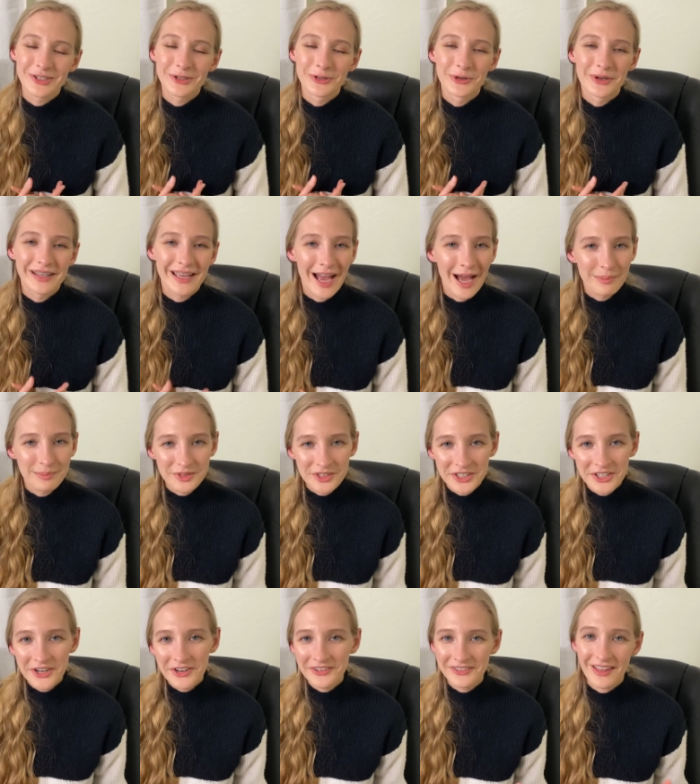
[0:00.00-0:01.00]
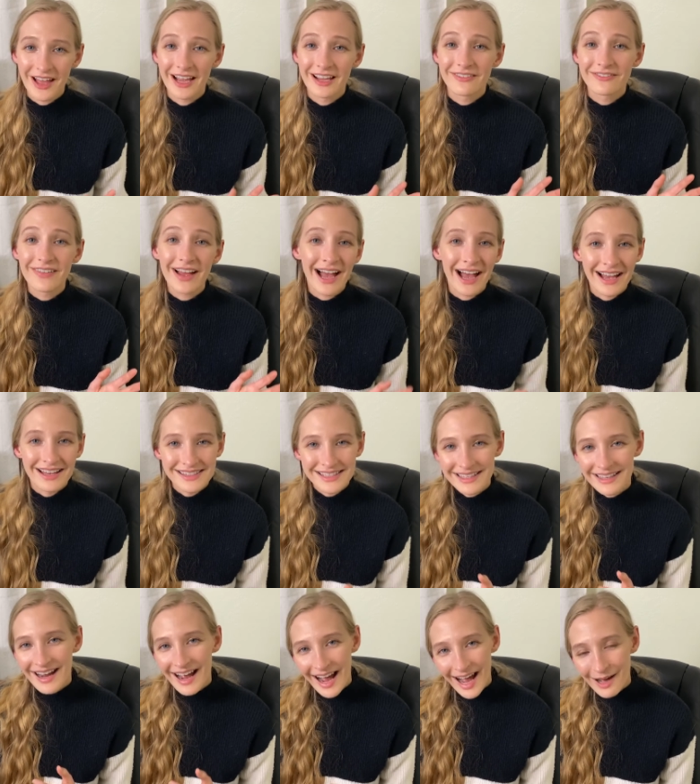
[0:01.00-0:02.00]
to capture your life as
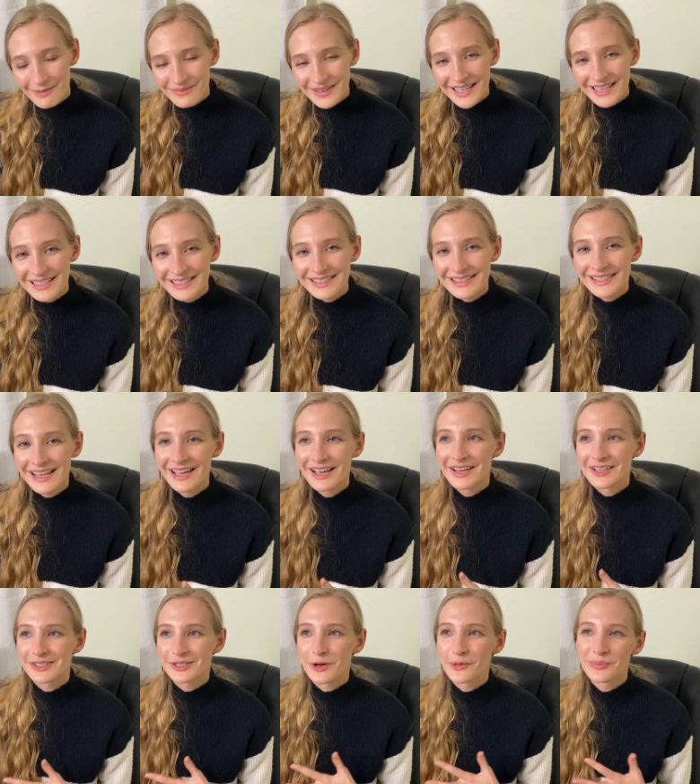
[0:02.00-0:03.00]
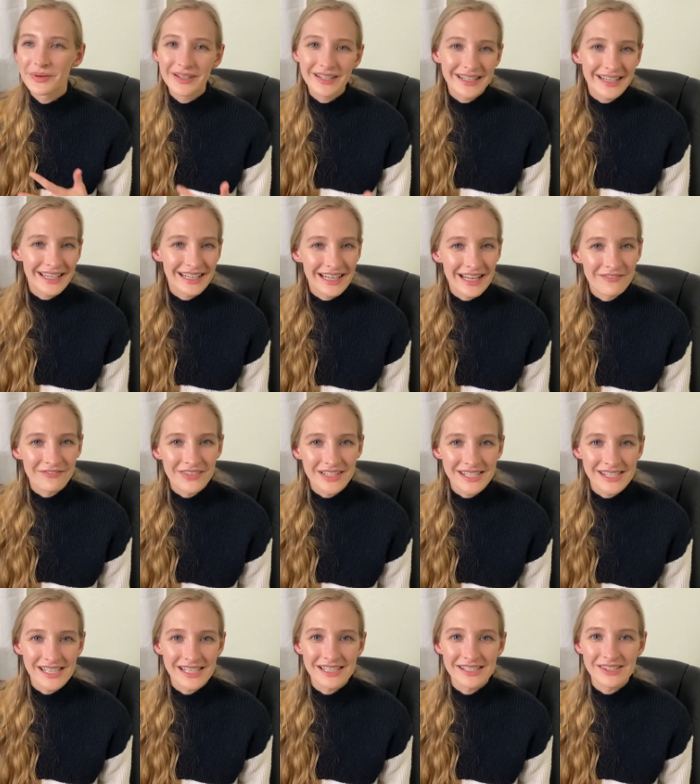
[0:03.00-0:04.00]
it happens, so putting an
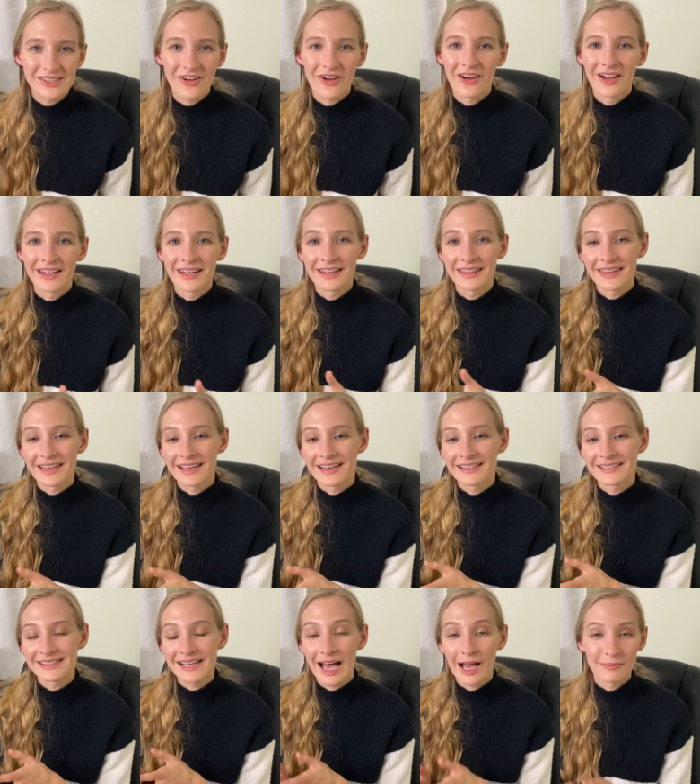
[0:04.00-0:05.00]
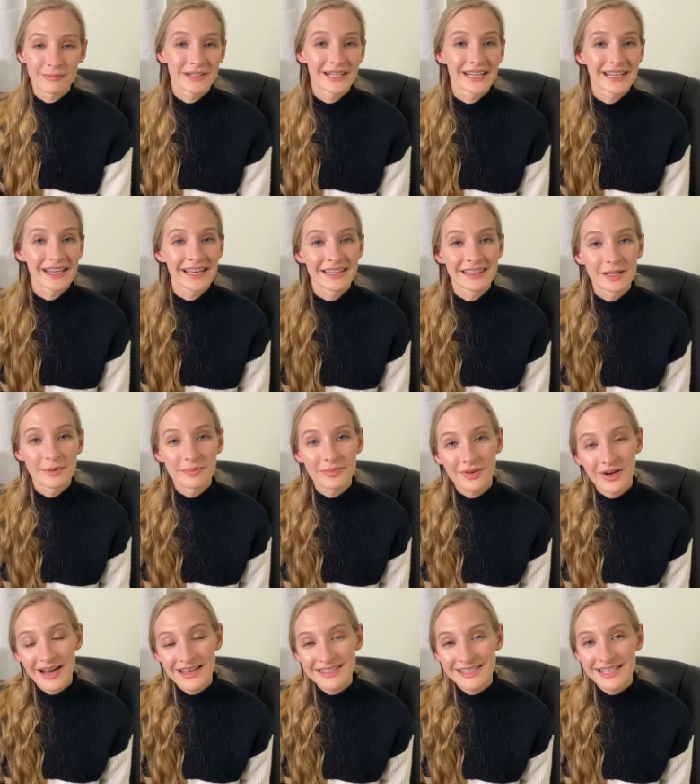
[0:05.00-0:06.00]
emphasis on things happening in the
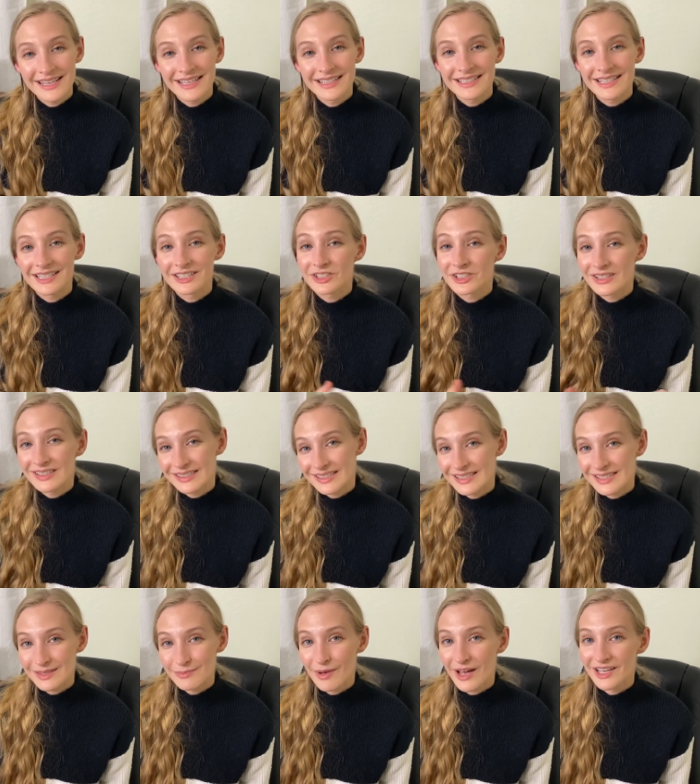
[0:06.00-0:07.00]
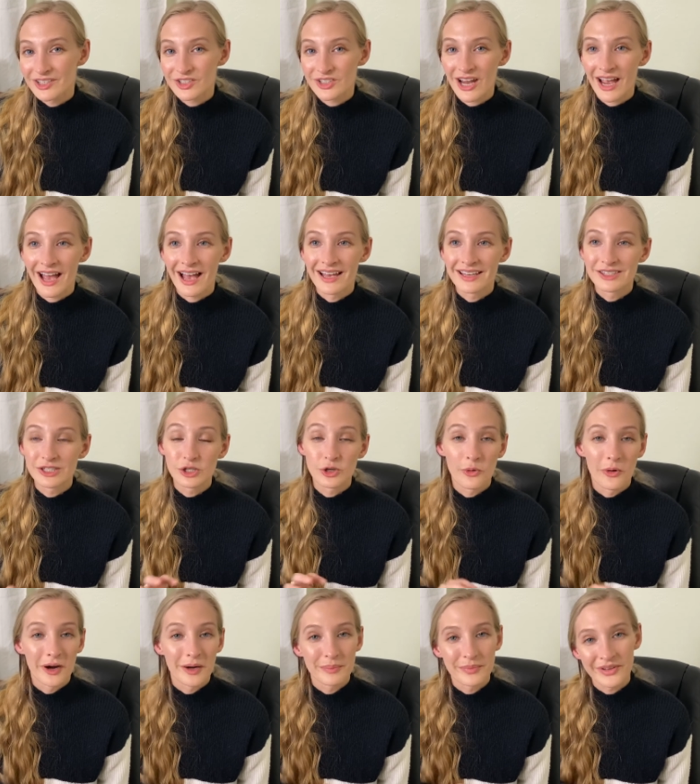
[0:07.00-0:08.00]
present just as much as
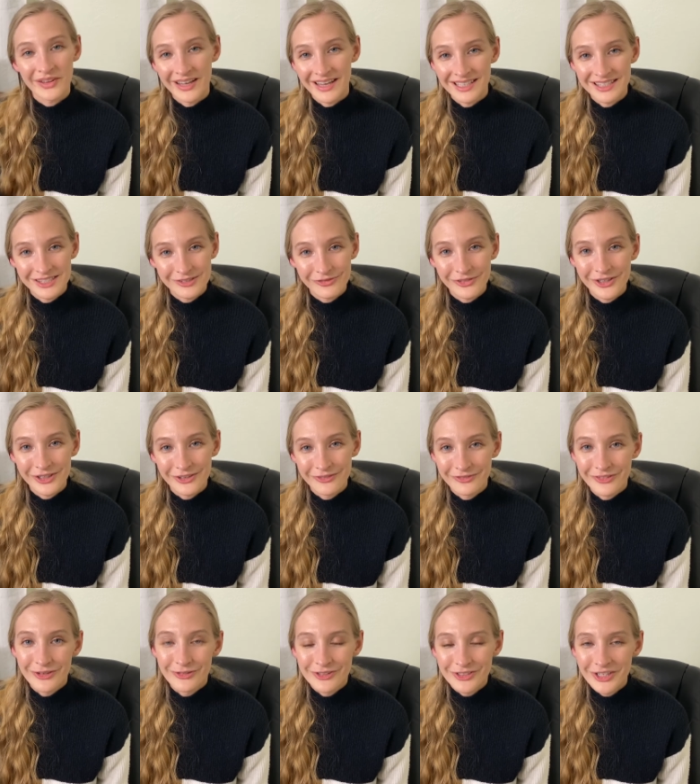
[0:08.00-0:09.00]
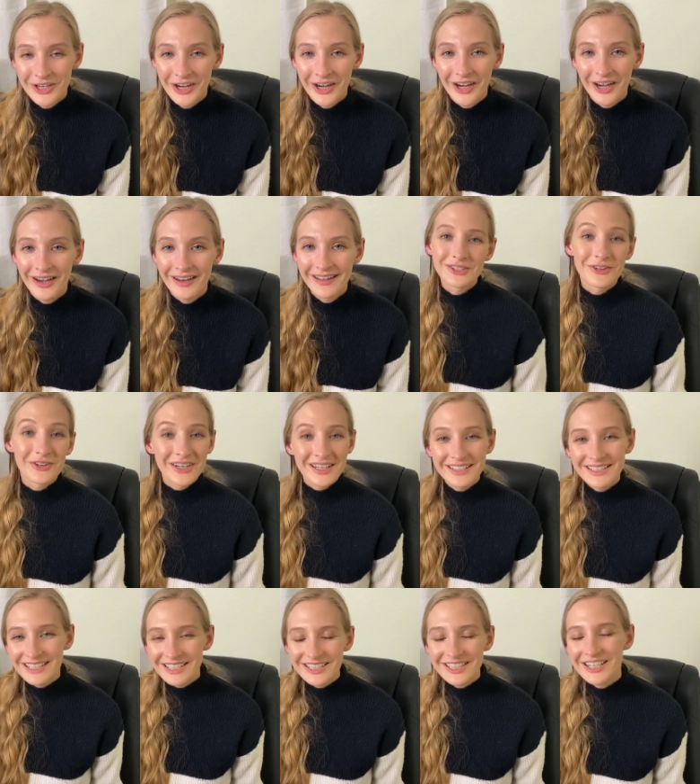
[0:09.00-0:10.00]
your plans for the future. So in
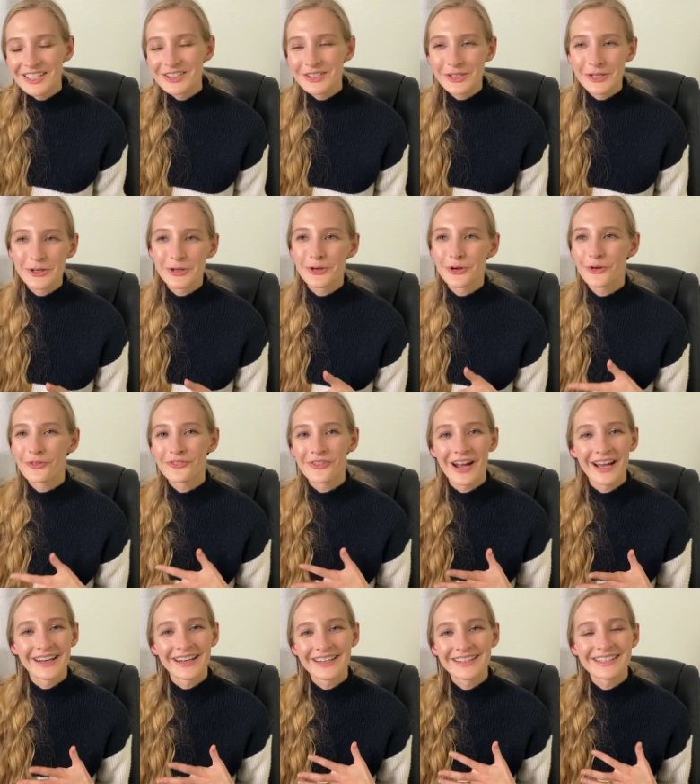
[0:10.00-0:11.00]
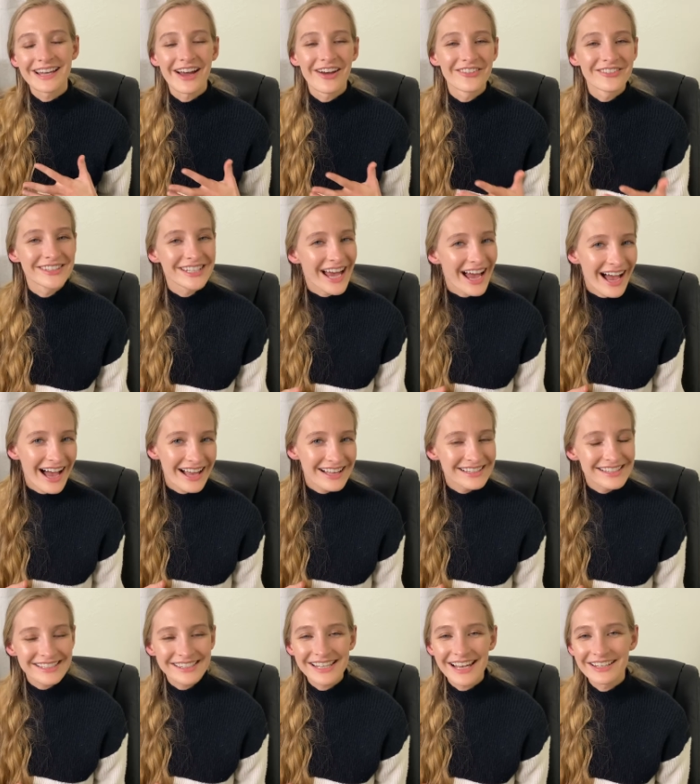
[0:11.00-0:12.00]
addition to writing down
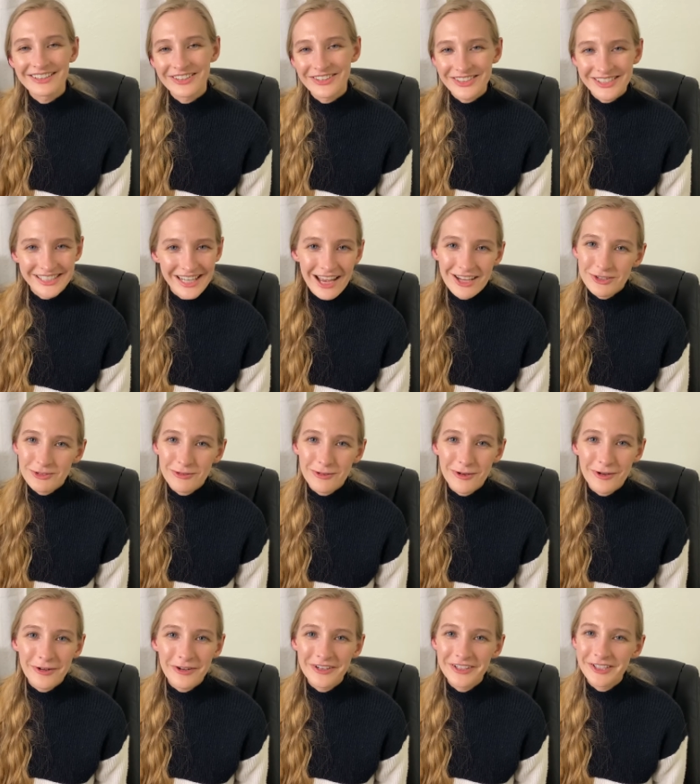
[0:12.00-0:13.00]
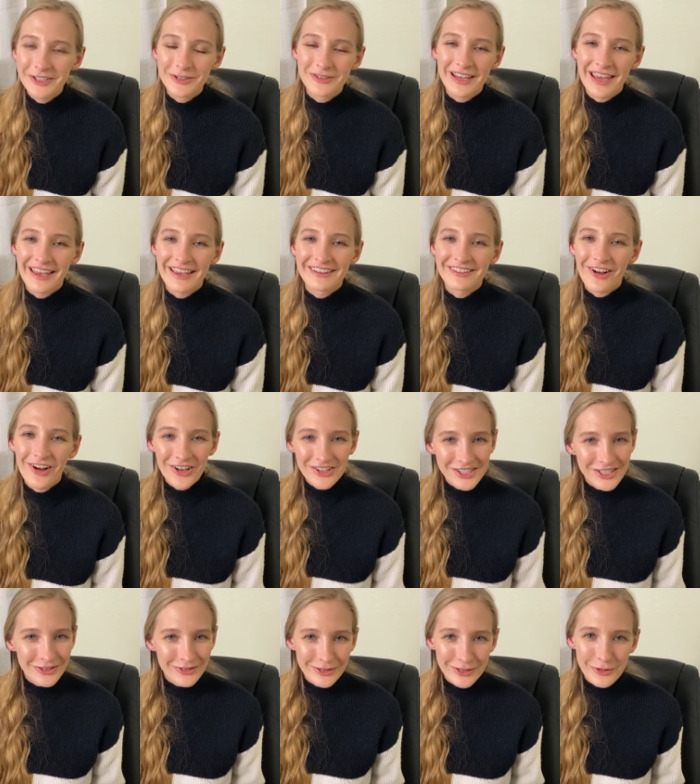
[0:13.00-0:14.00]
tasks and your schedule, you can
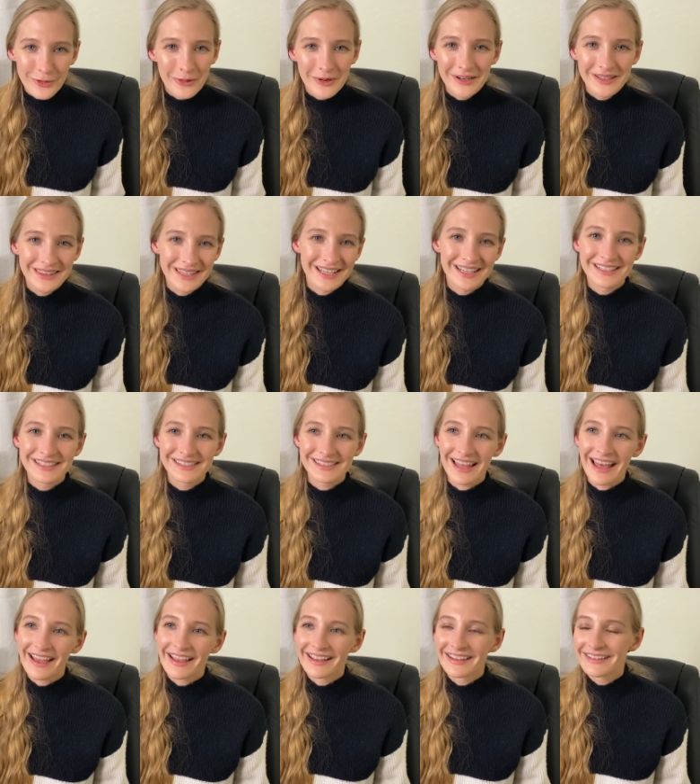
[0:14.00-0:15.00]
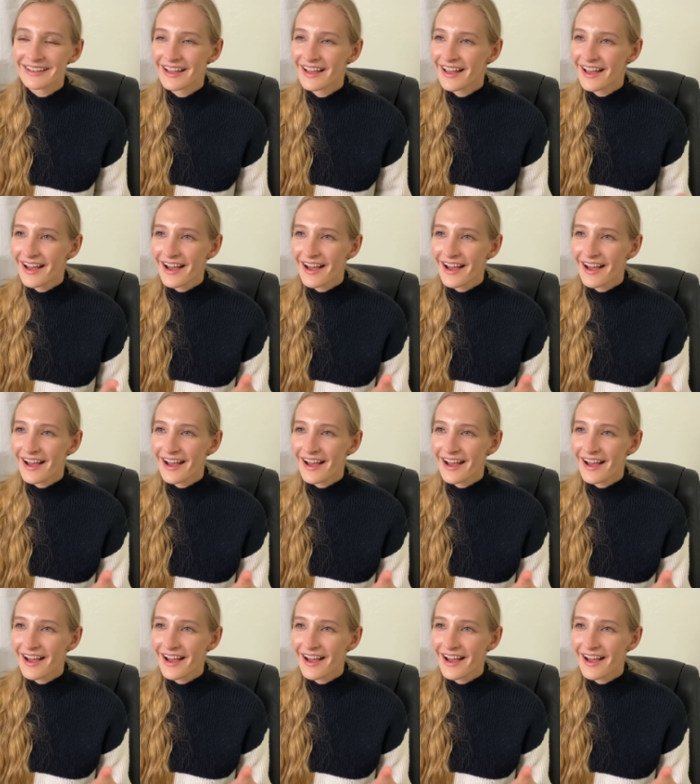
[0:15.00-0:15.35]
also record things like